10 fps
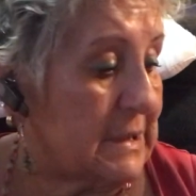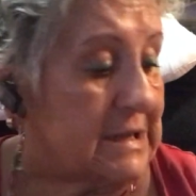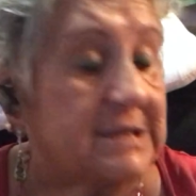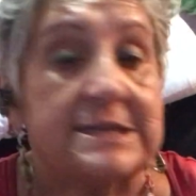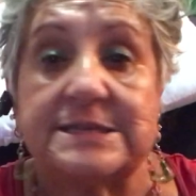
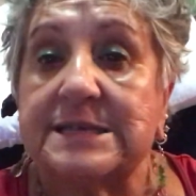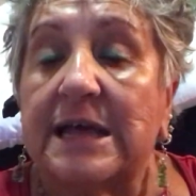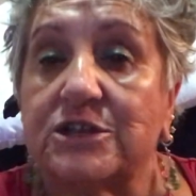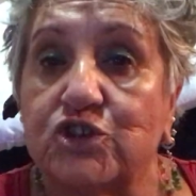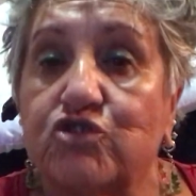It's a
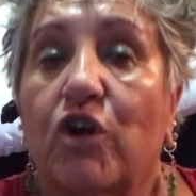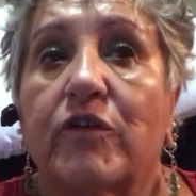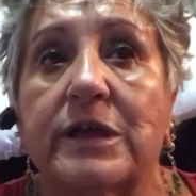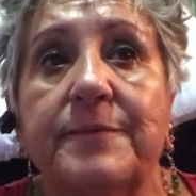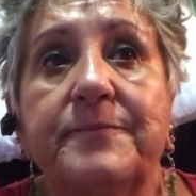sad
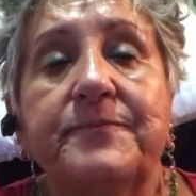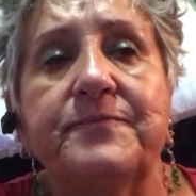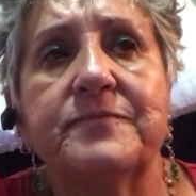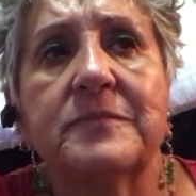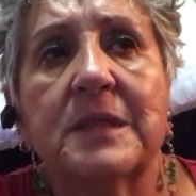story,
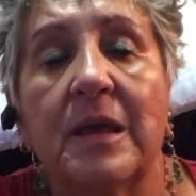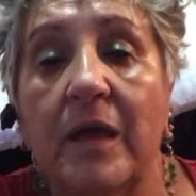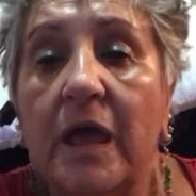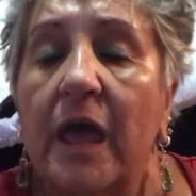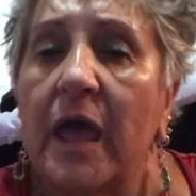
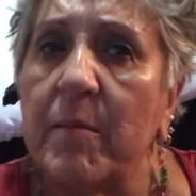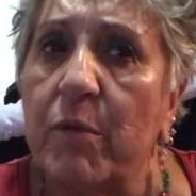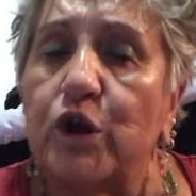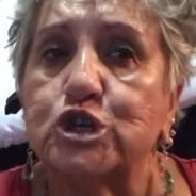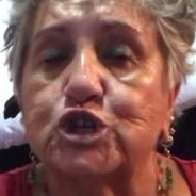
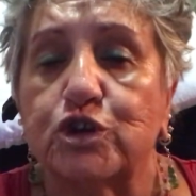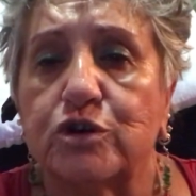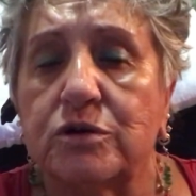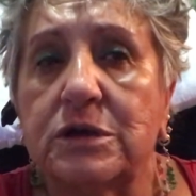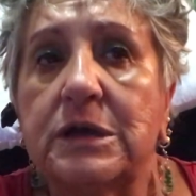
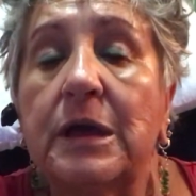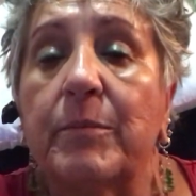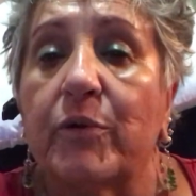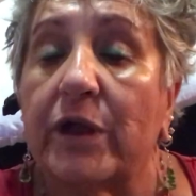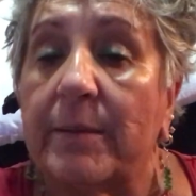emotional,
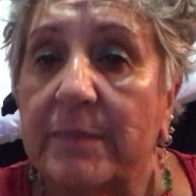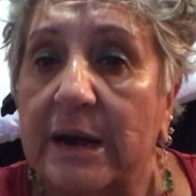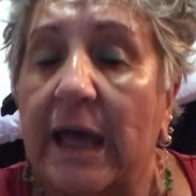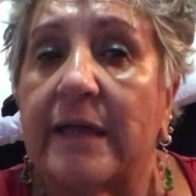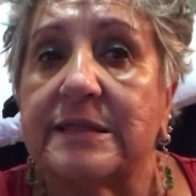but I'm
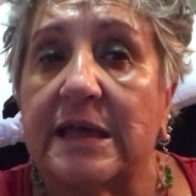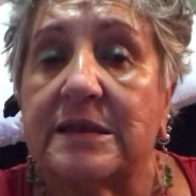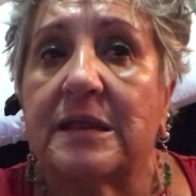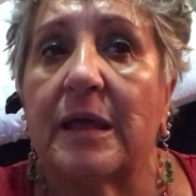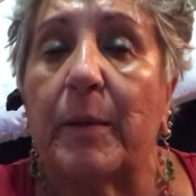glad that
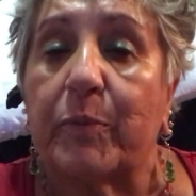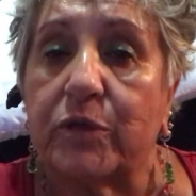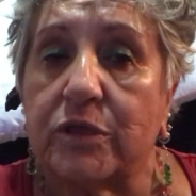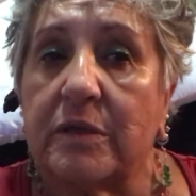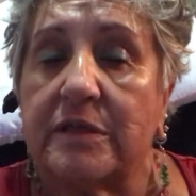an
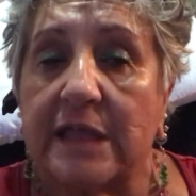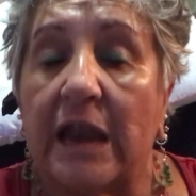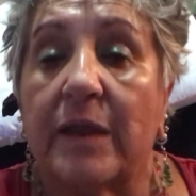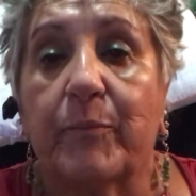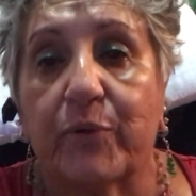
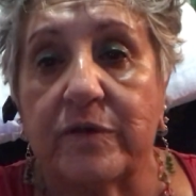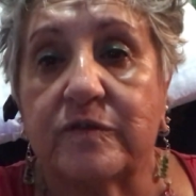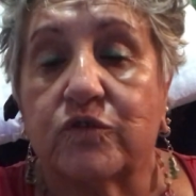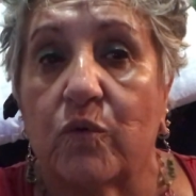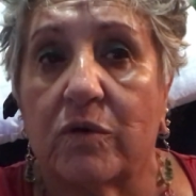Italian
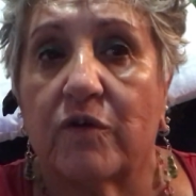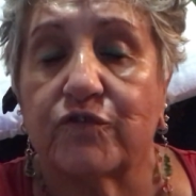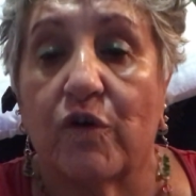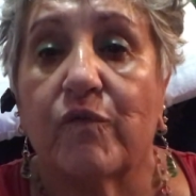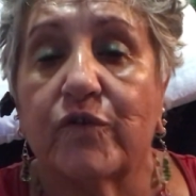priest took
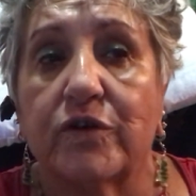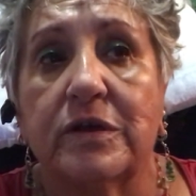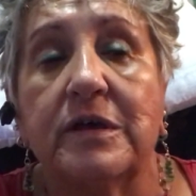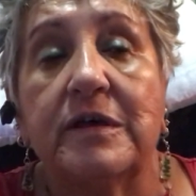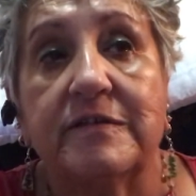us over,
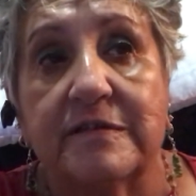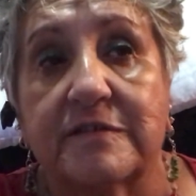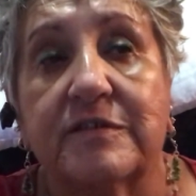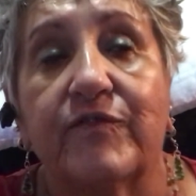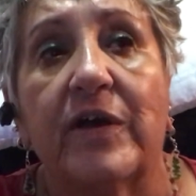
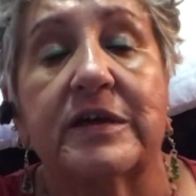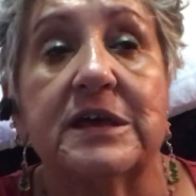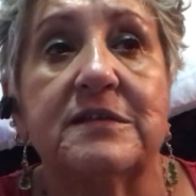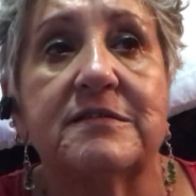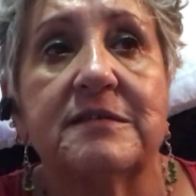65
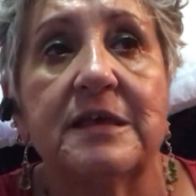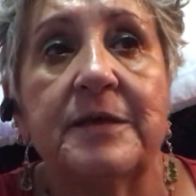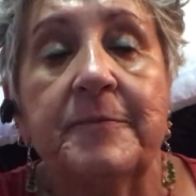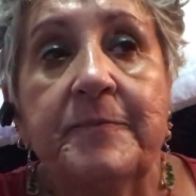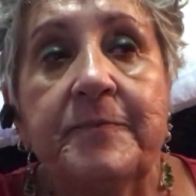kids,
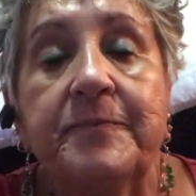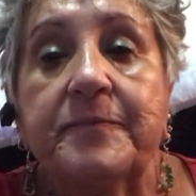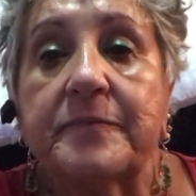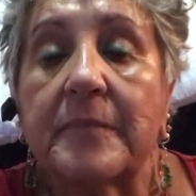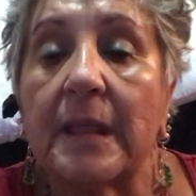
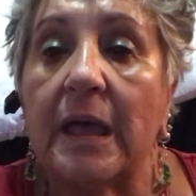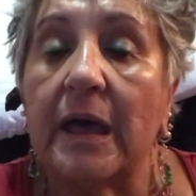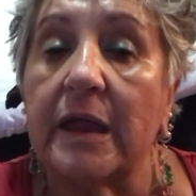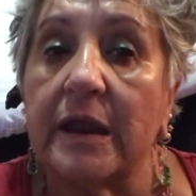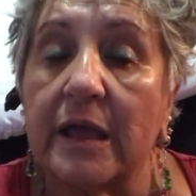
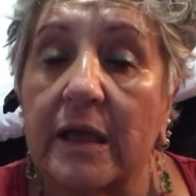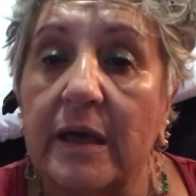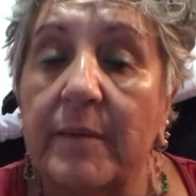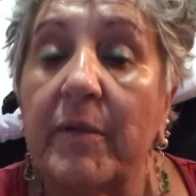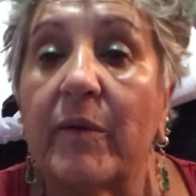and
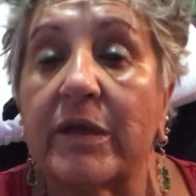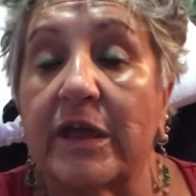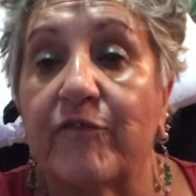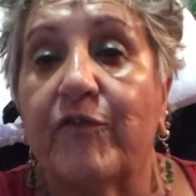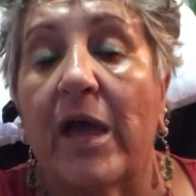an
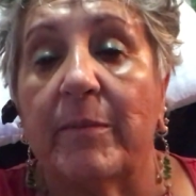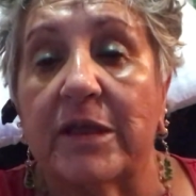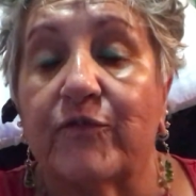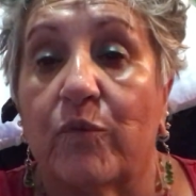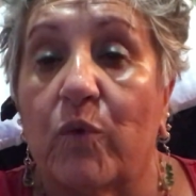American
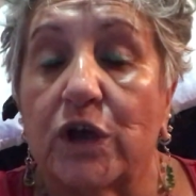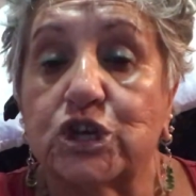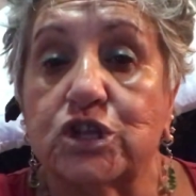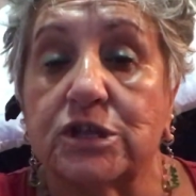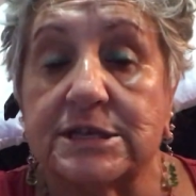family from
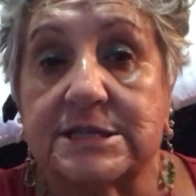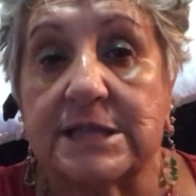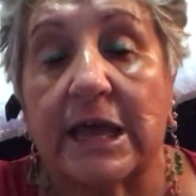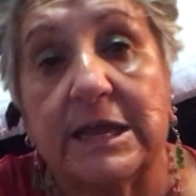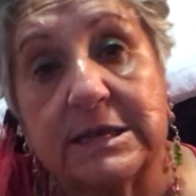Washington
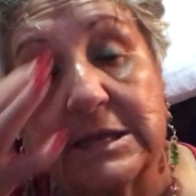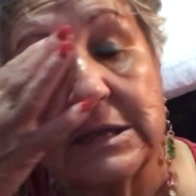State.